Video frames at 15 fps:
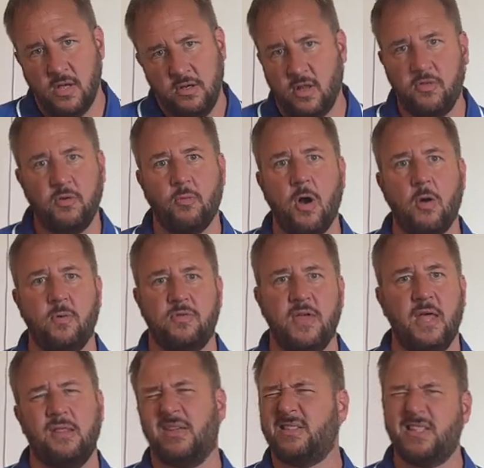Nothing wrong with
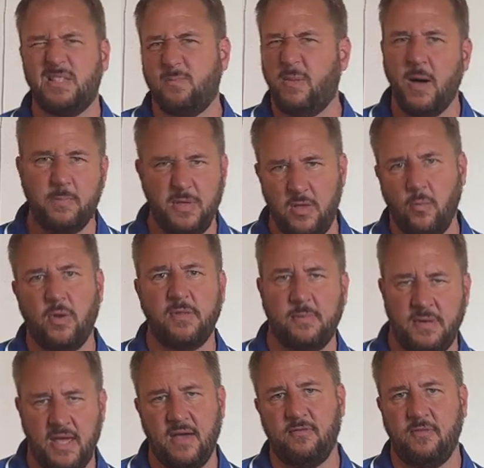that unless it's a puppy. You want them
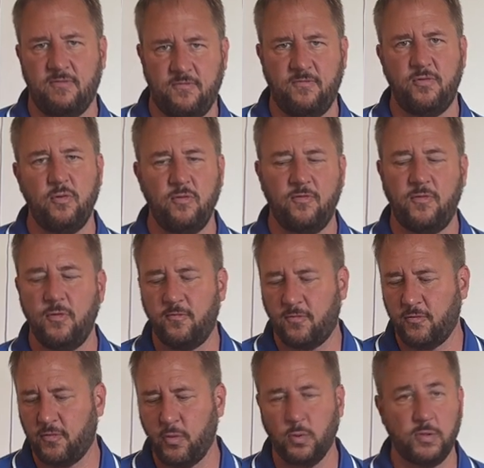to have it food for
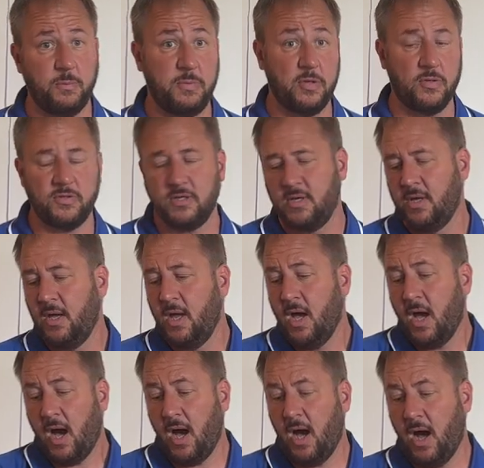fuel to build.
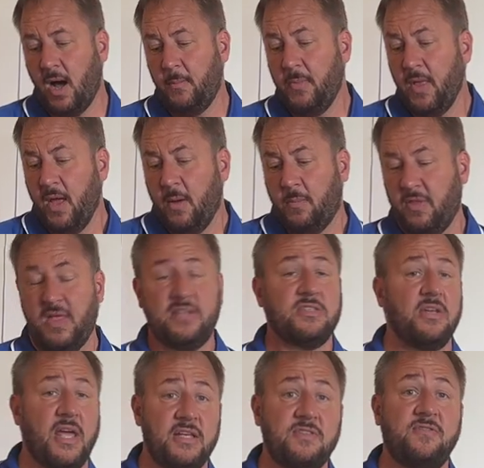But that's a
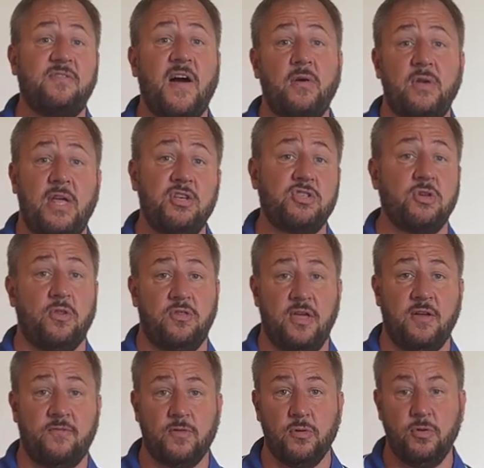nice foundational
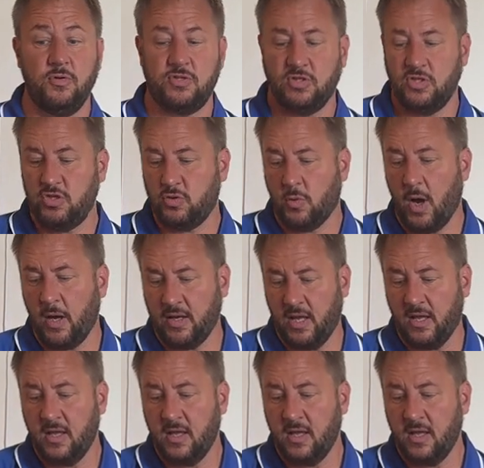thing for loose leash walking.